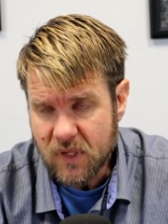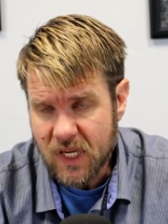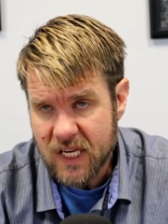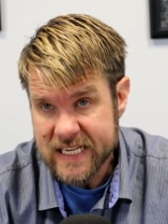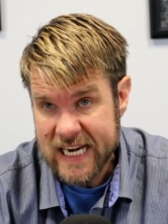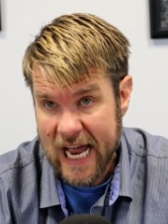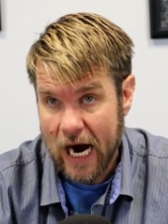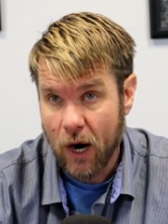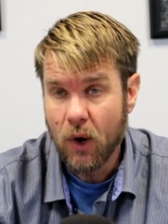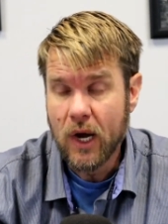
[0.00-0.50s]

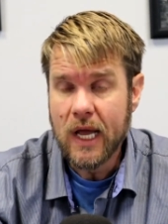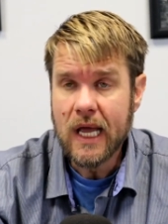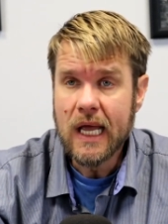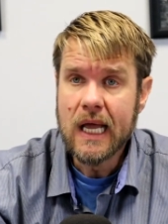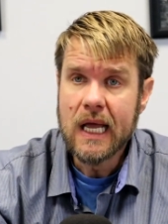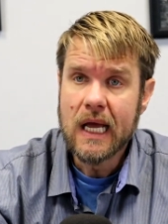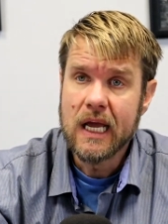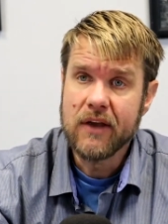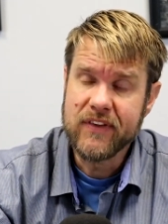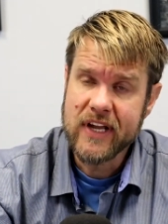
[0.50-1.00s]
Now,
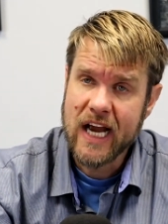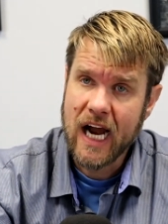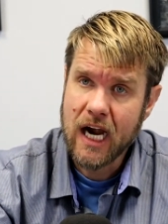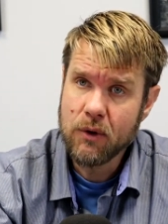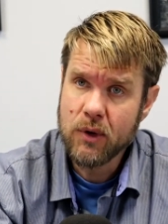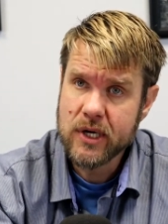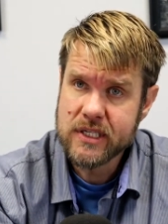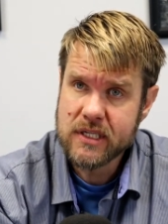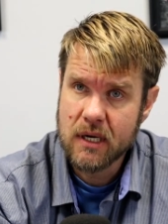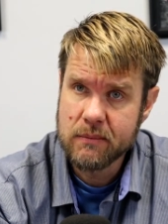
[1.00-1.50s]
if the
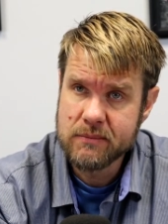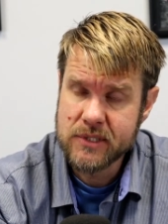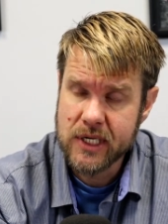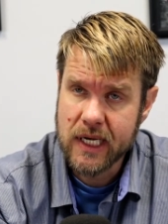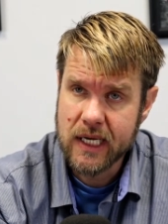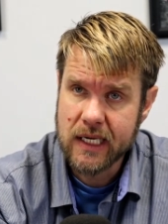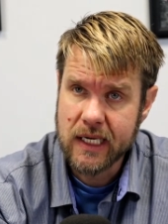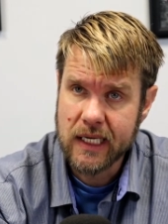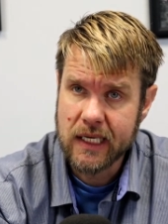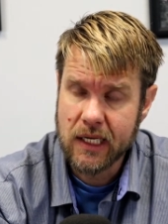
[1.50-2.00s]
IRS comes
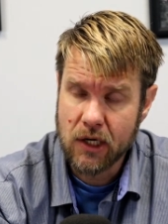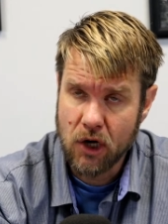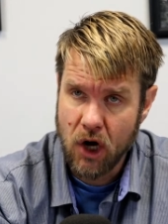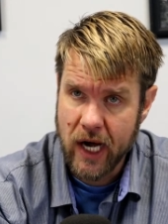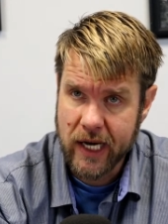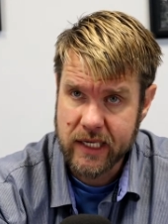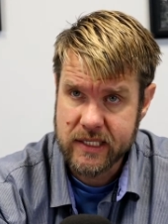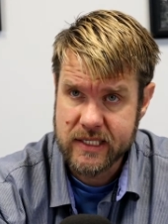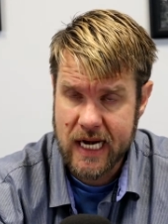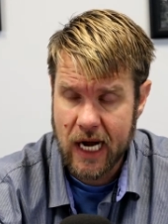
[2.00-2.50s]
in and
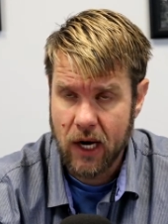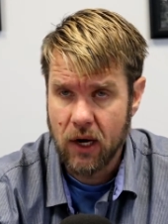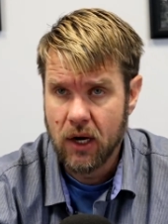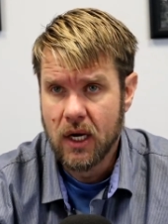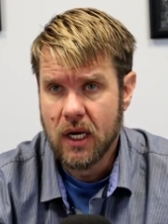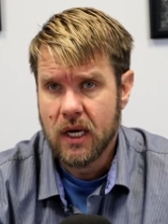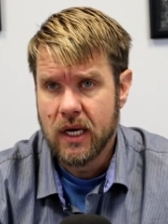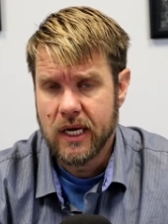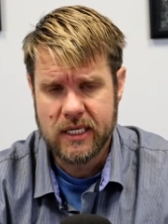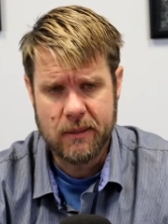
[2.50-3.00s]
audits, now,
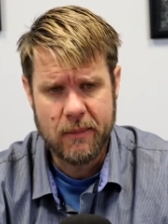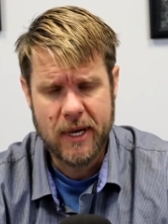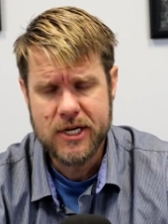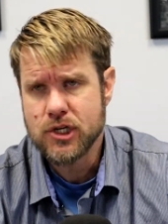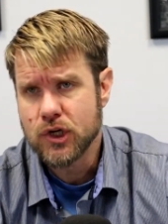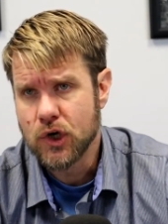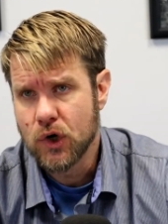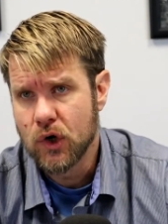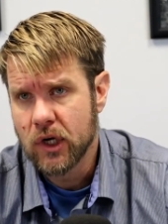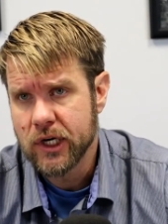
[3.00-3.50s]
as I
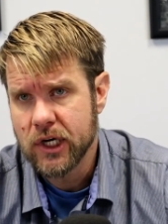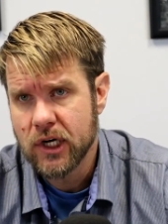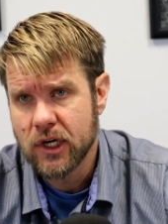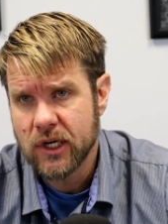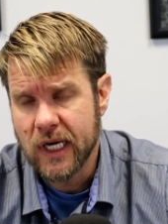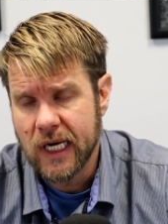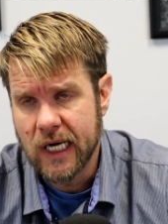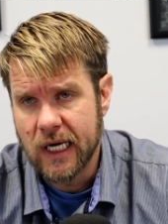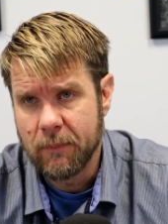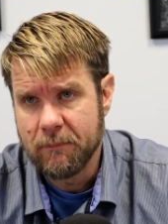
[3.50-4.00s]
mentioned
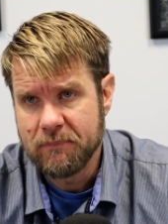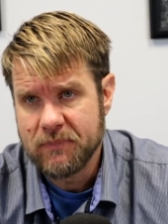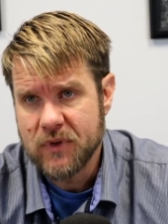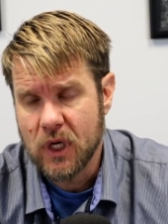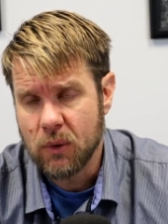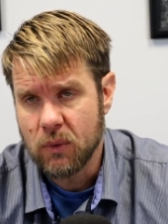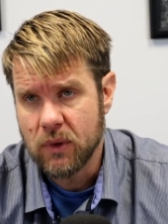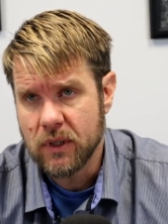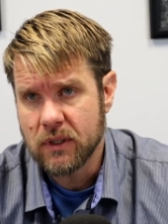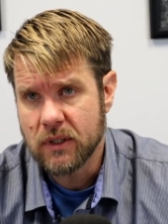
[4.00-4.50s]
earlier,
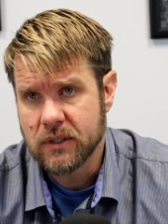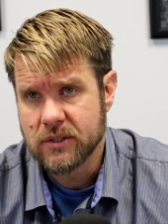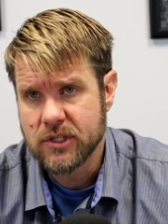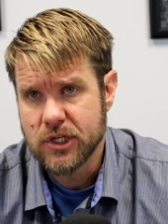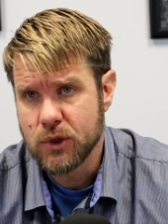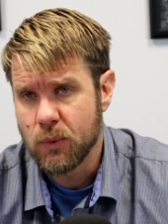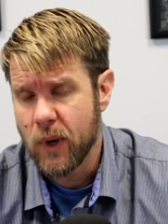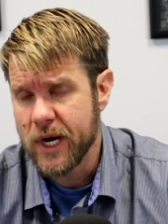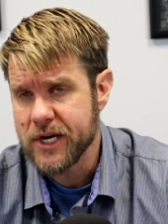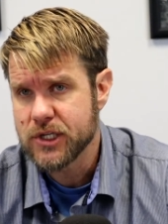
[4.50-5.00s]
a
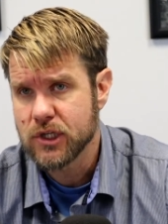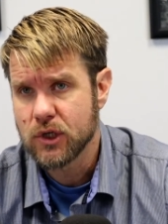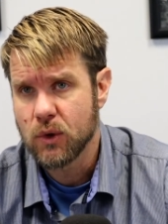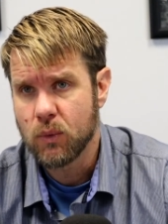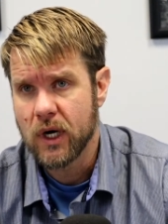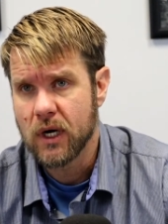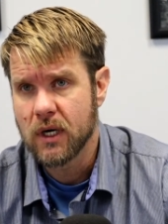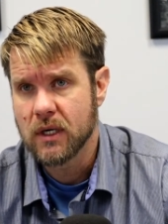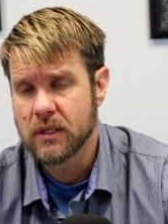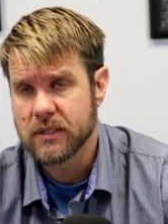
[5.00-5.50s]
situation to
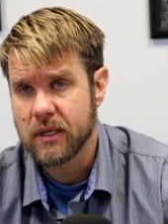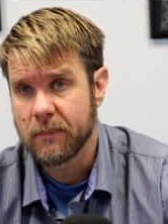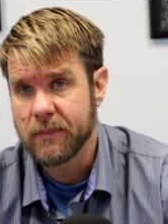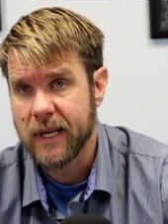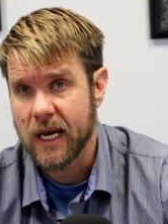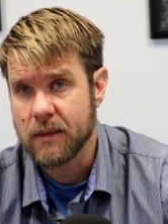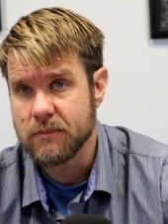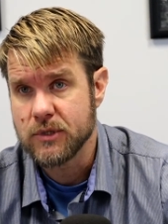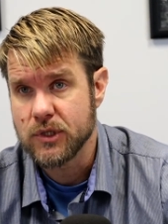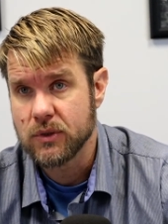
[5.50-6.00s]
where
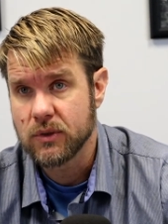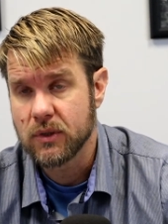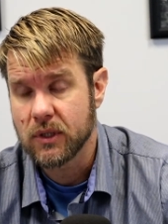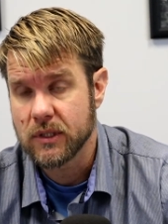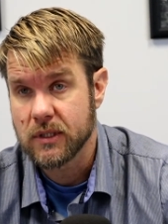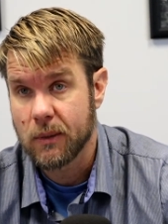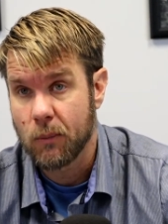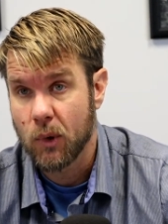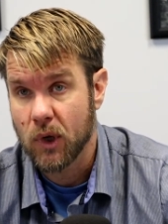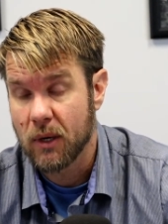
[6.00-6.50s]
usually
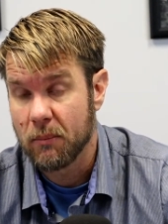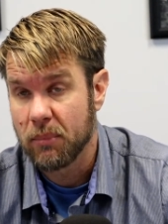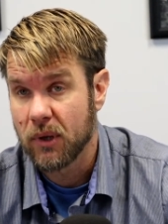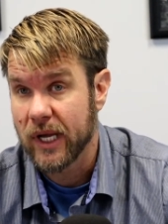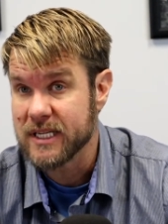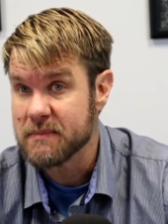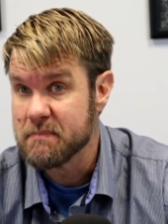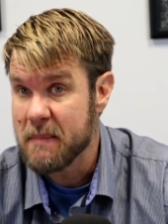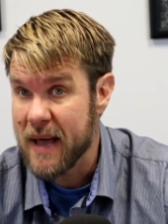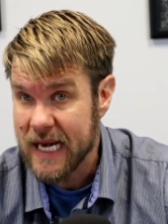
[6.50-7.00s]
someone
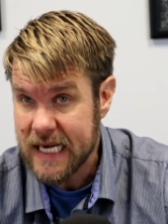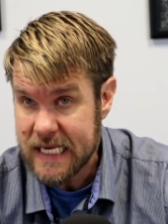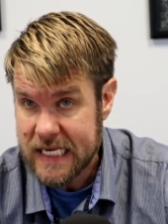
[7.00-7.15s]
complains. Many